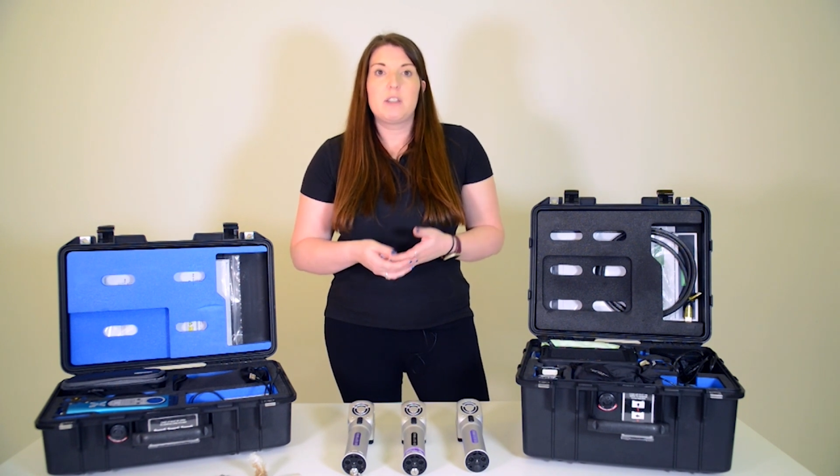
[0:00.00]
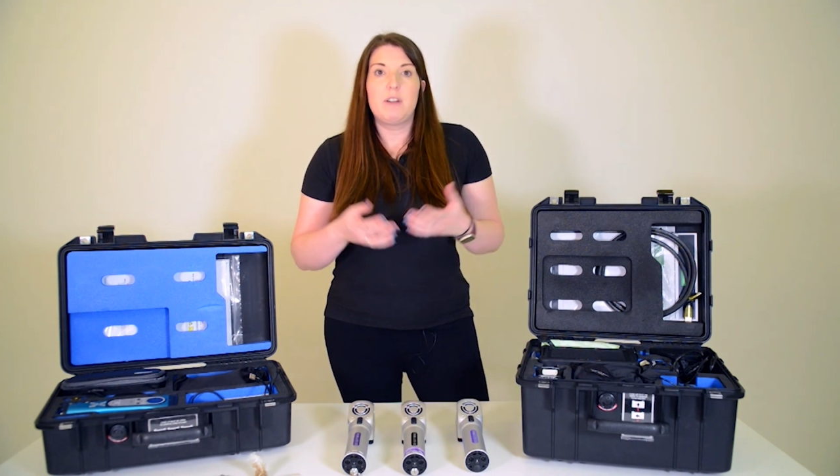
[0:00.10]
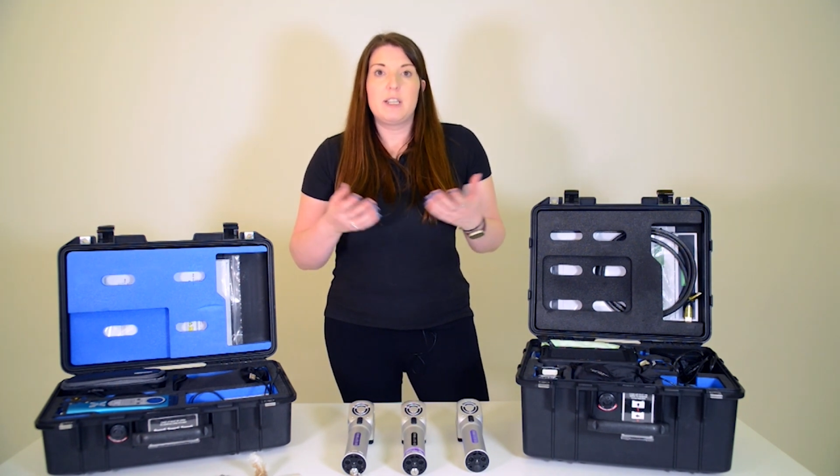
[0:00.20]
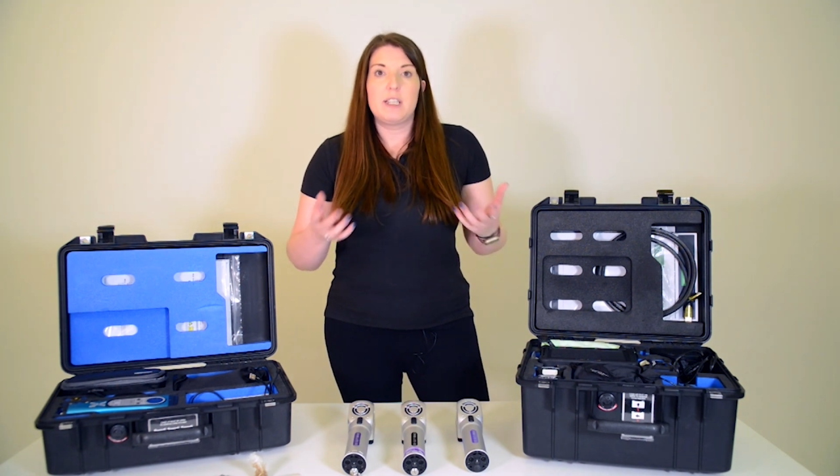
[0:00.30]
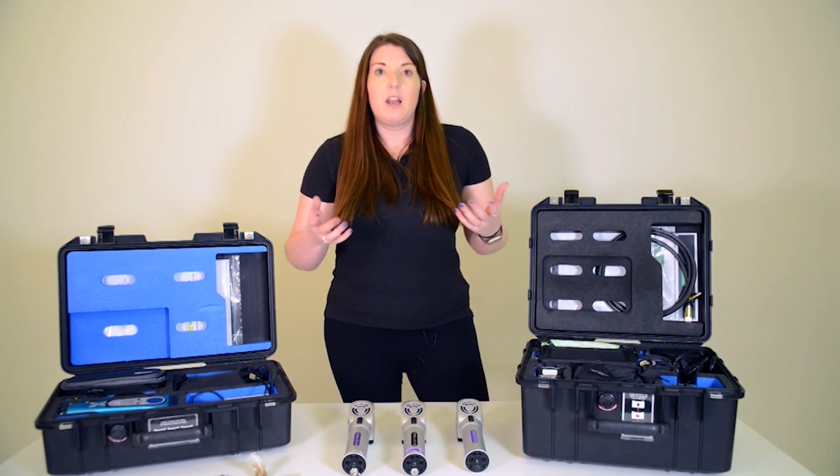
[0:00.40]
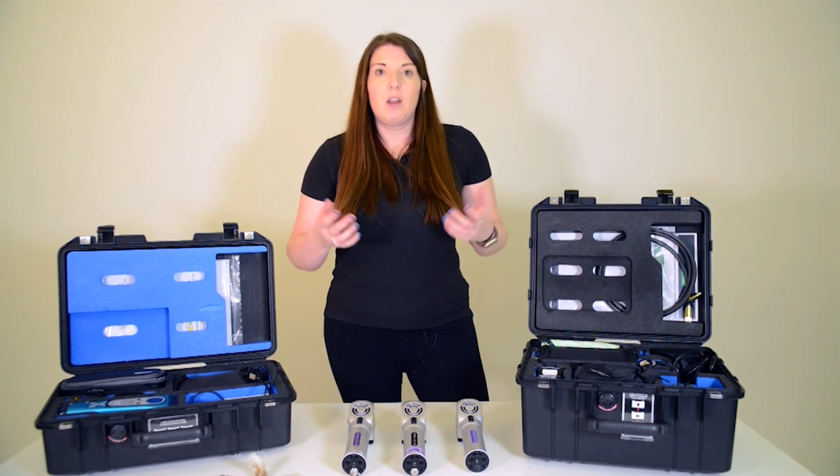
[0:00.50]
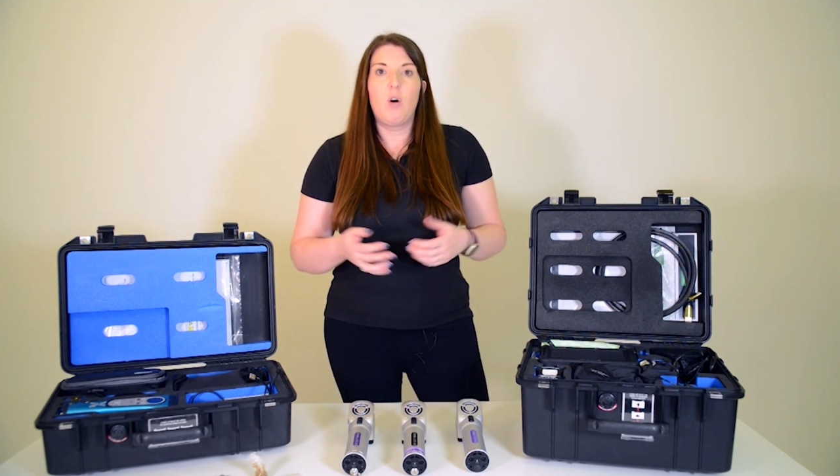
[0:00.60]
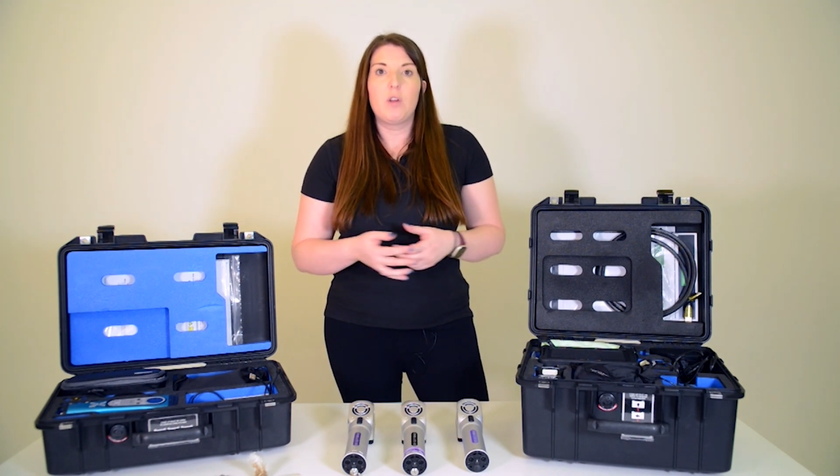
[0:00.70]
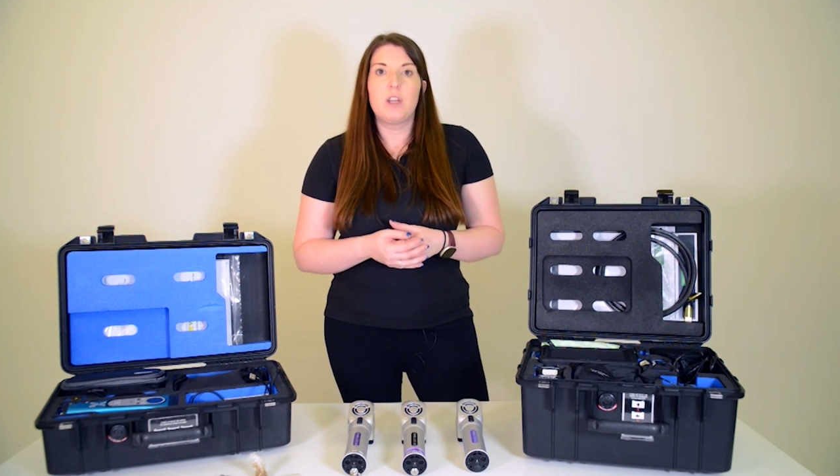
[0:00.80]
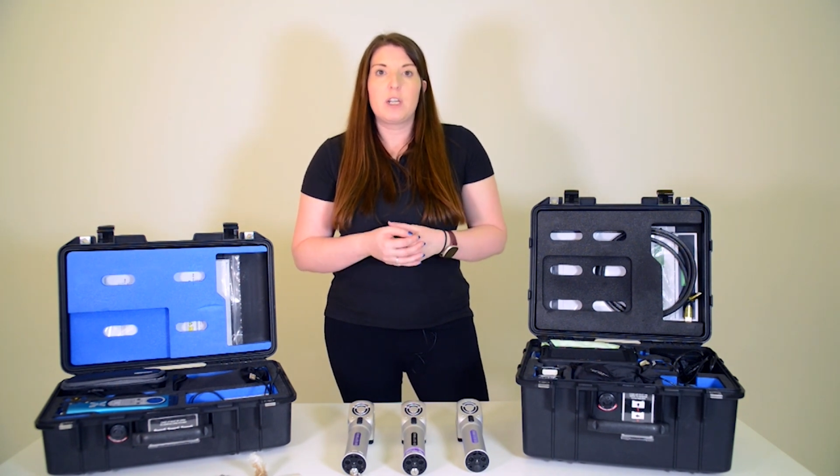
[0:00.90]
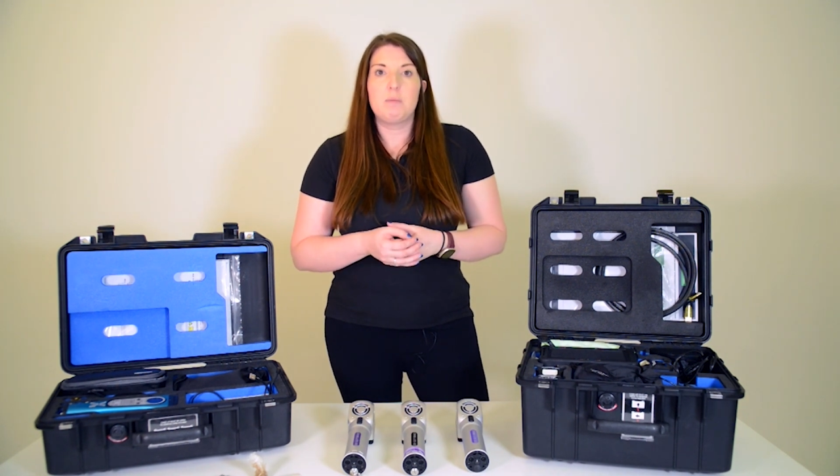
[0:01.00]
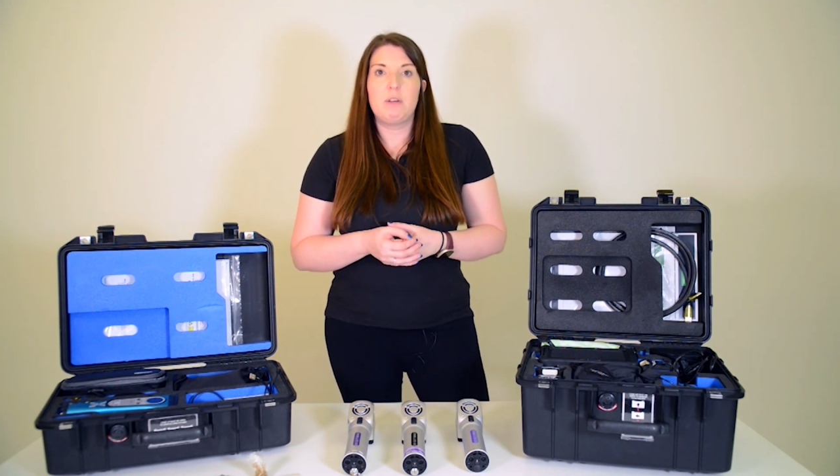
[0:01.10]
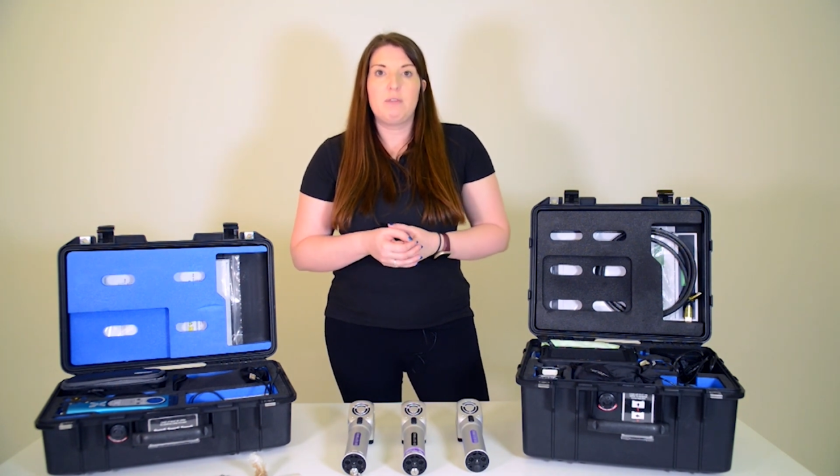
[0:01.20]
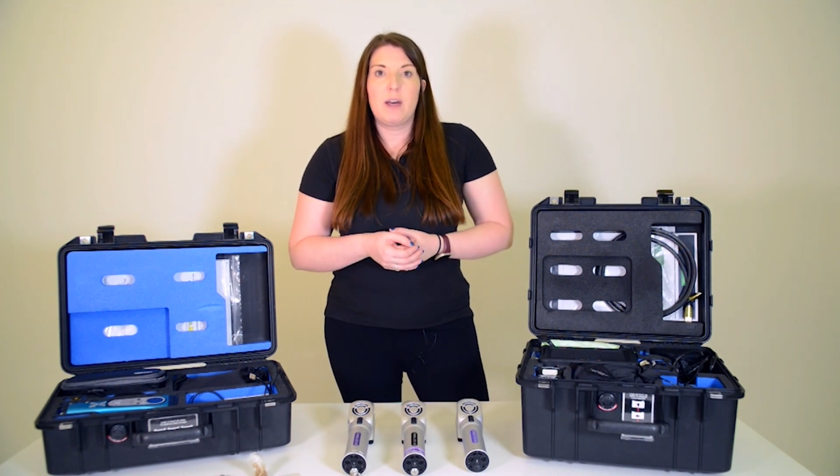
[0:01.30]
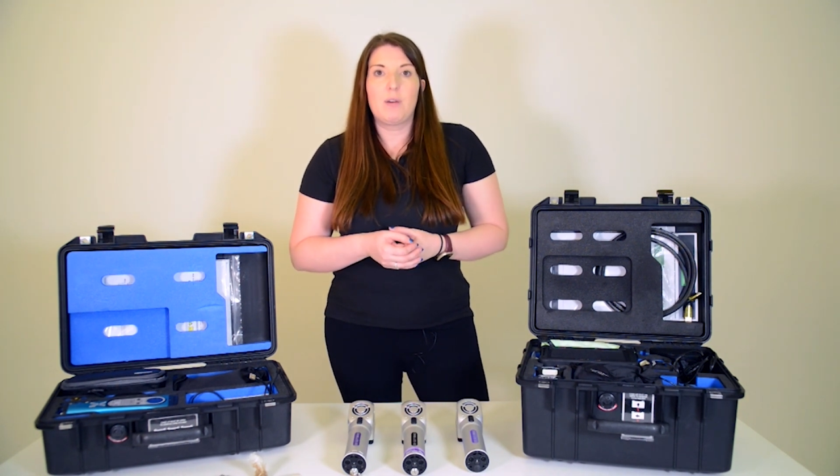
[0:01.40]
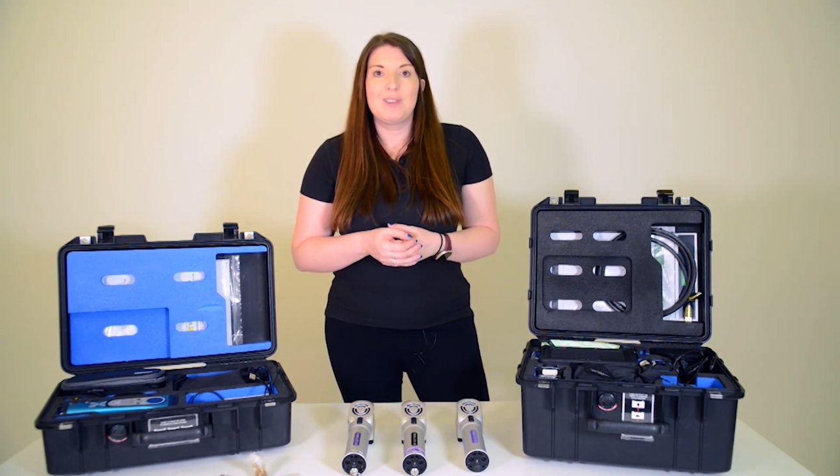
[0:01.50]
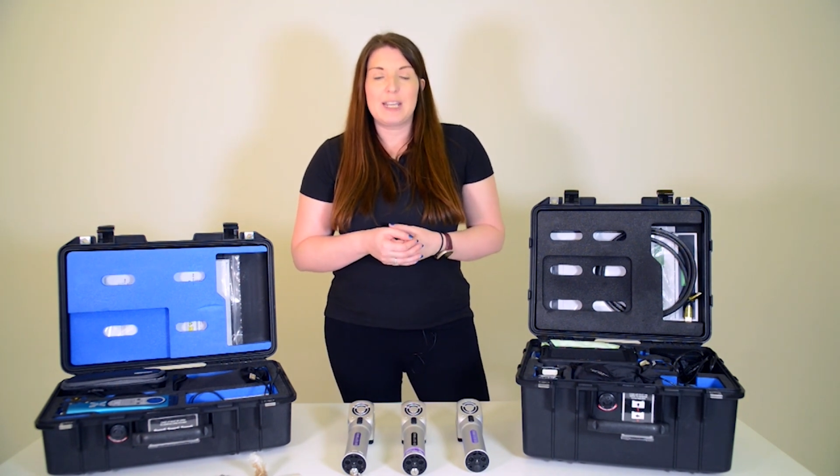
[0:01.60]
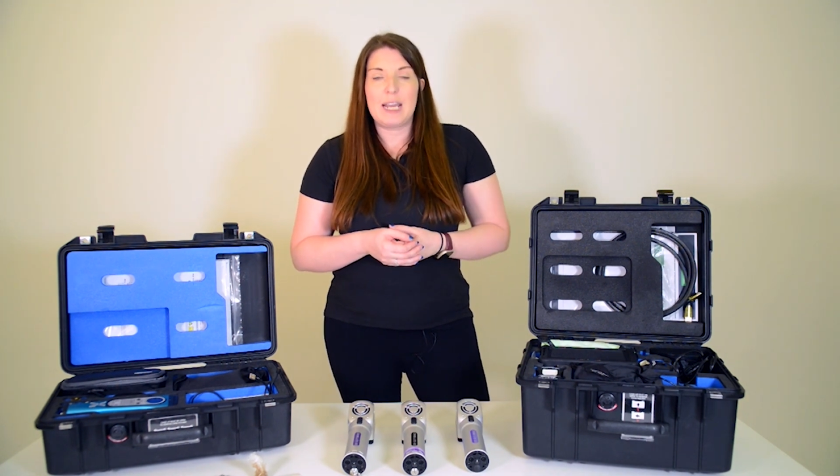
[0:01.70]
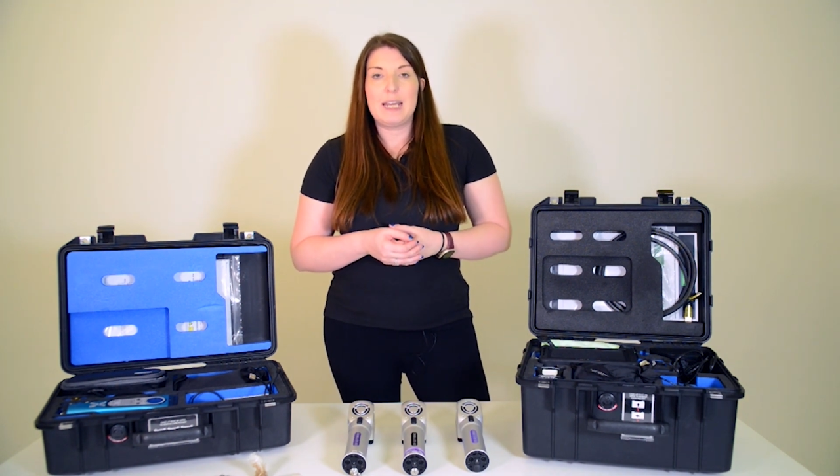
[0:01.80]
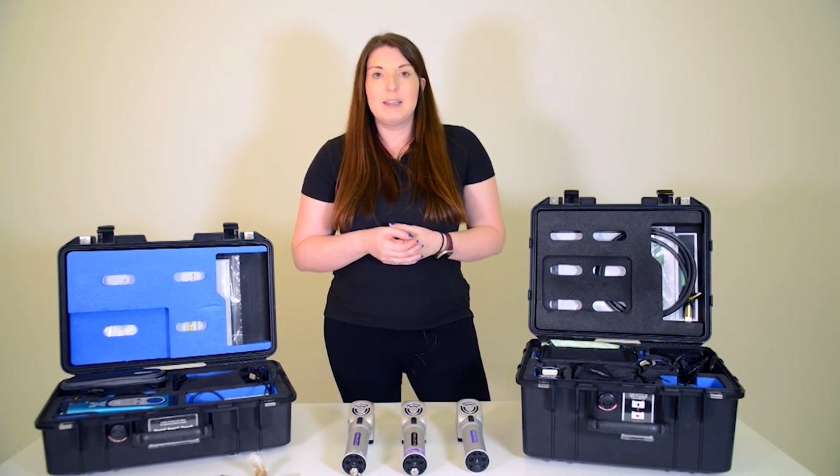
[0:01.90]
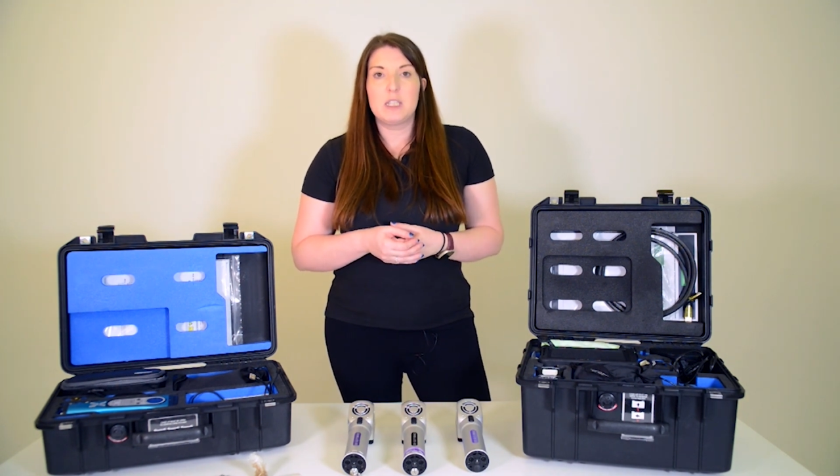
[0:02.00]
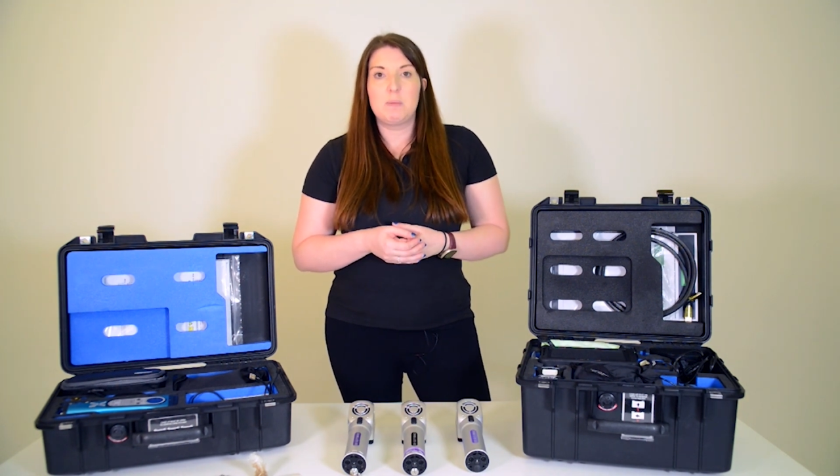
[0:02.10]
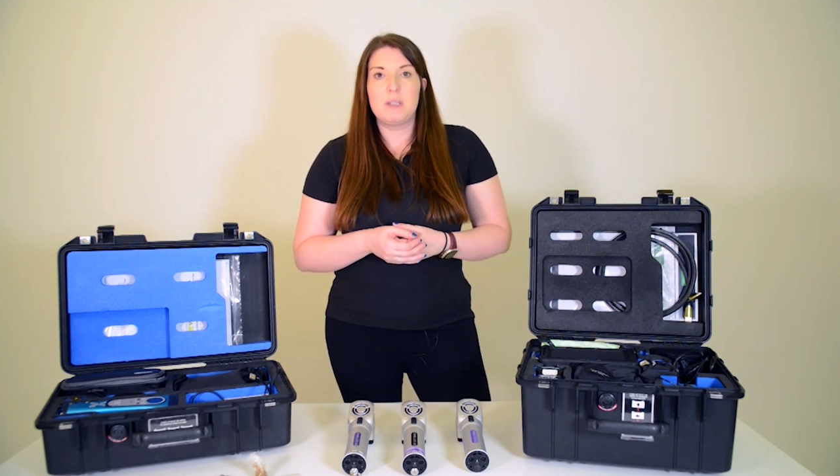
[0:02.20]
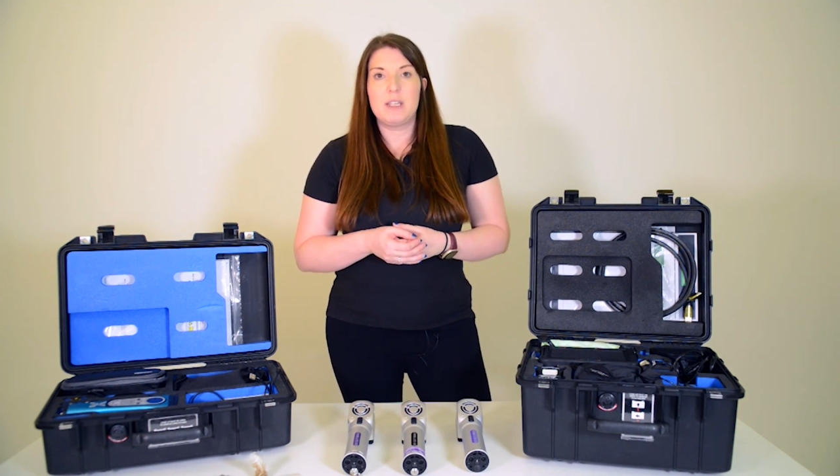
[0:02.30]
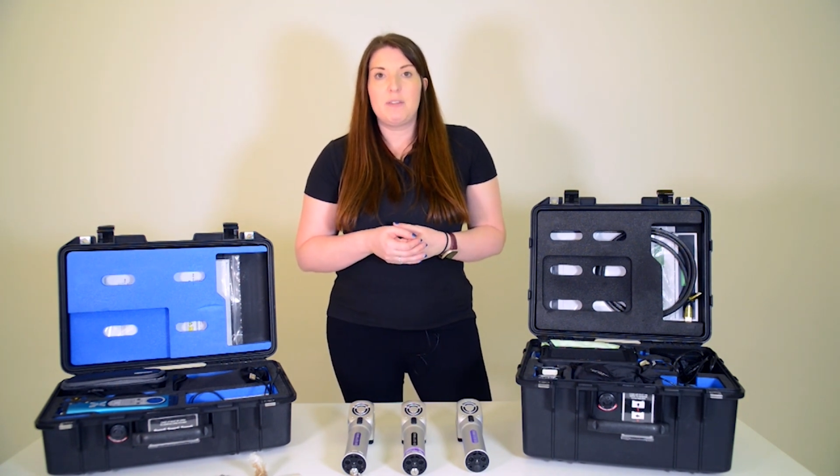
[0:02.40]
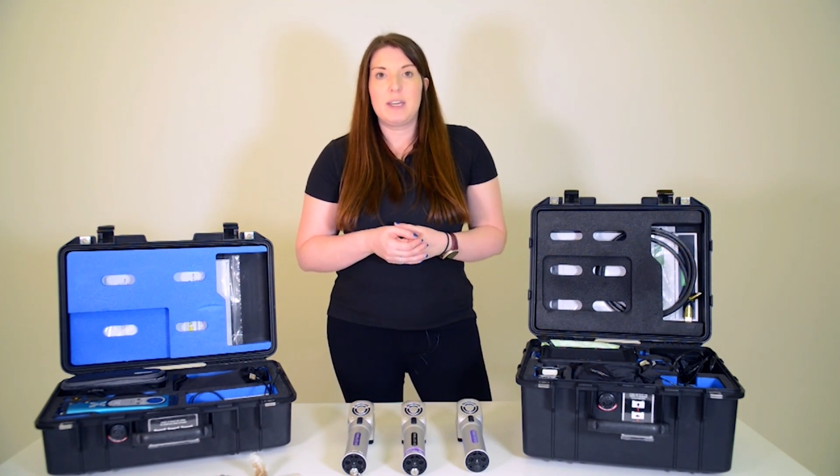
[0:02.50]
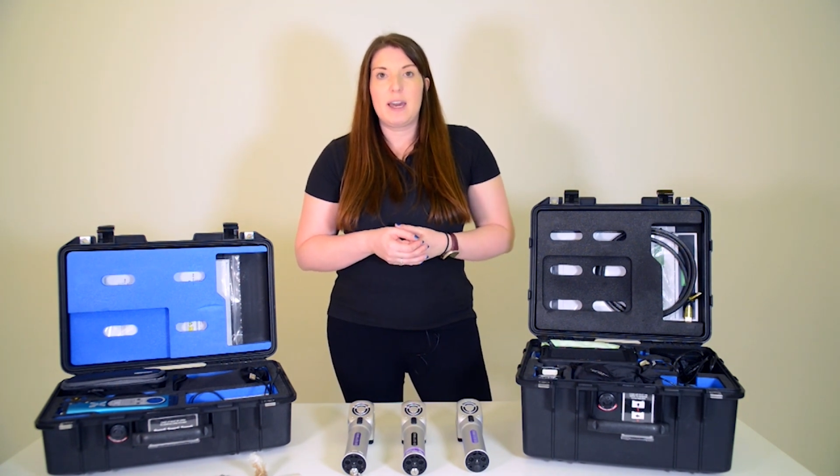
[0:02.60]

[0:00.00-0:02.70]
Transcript: there is a lot that can be found in the specific